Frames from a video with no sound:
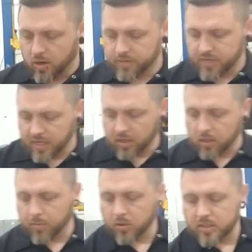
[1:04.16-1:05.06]
I've taken all
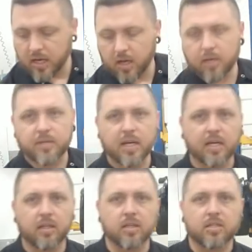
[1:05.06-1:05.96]
the bolts out. I've
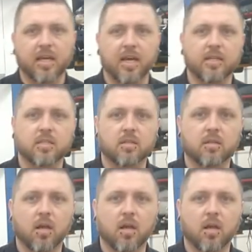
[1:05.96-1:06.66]
taken this case